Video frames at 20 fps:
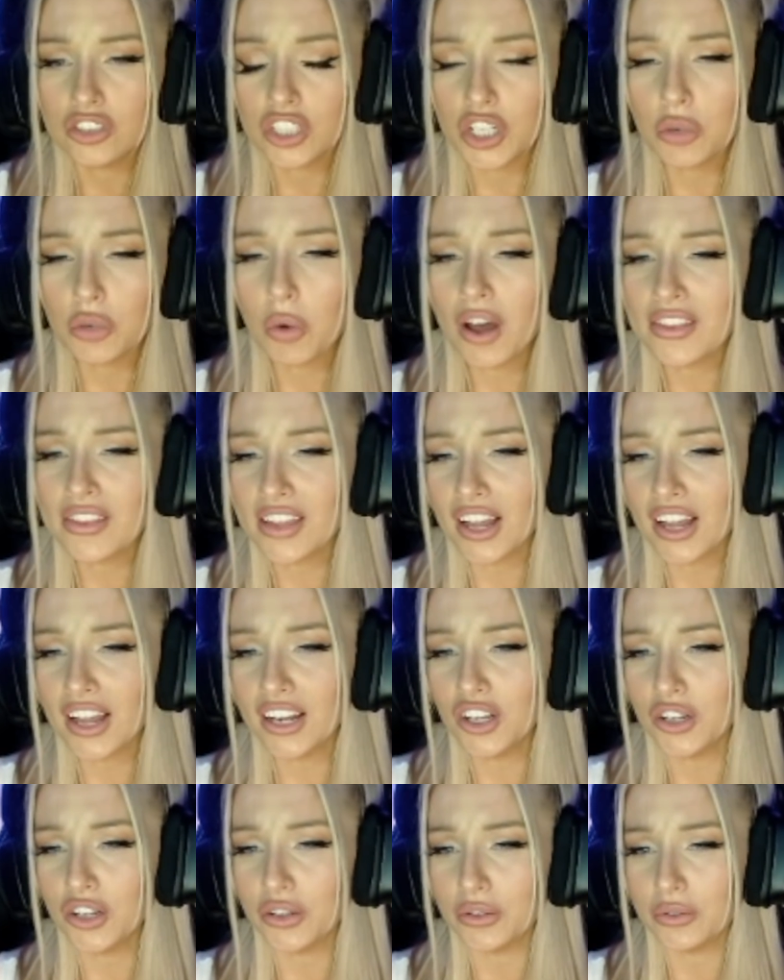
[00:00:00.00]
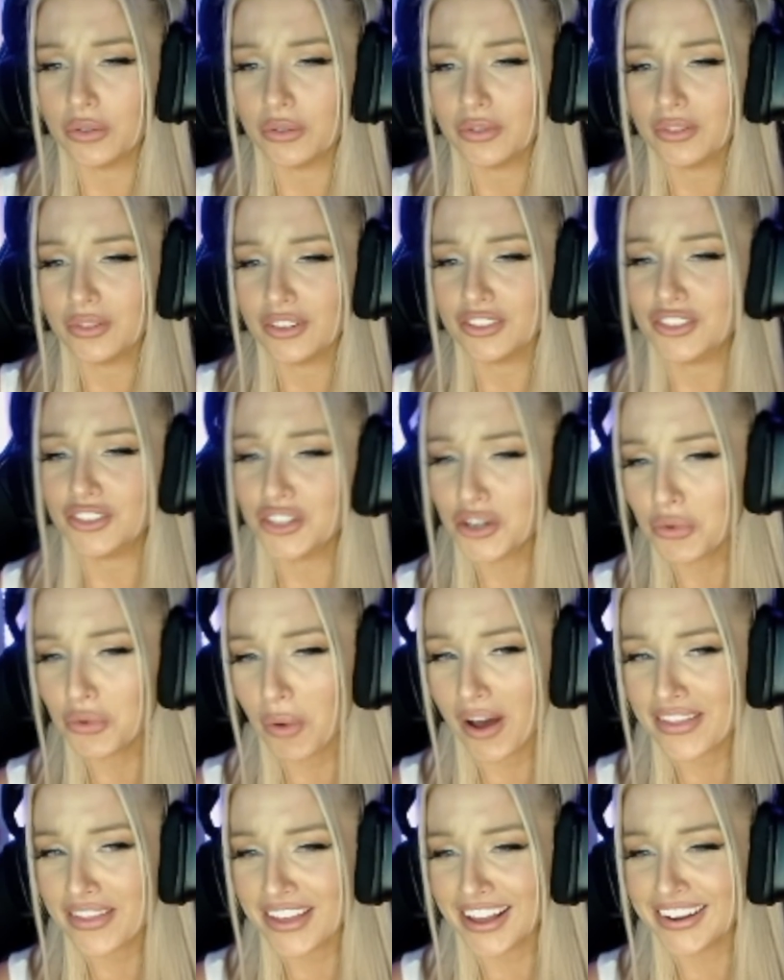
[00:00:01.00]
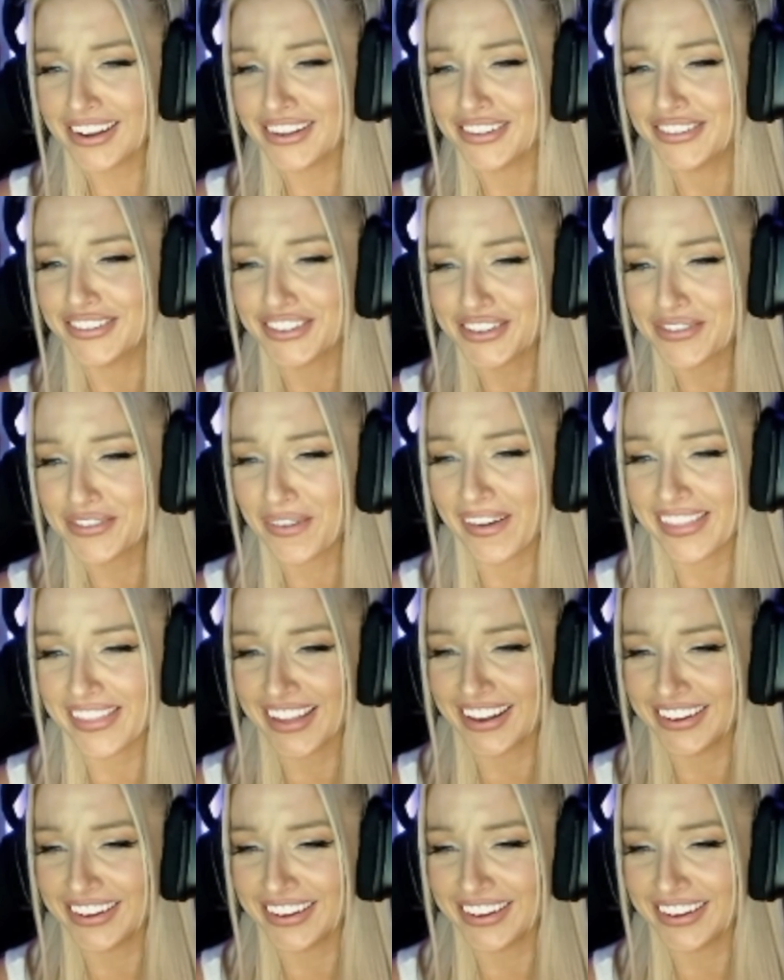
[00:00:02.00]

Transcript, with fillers: you want that loot? Are you? Do you want that loot? Do you want that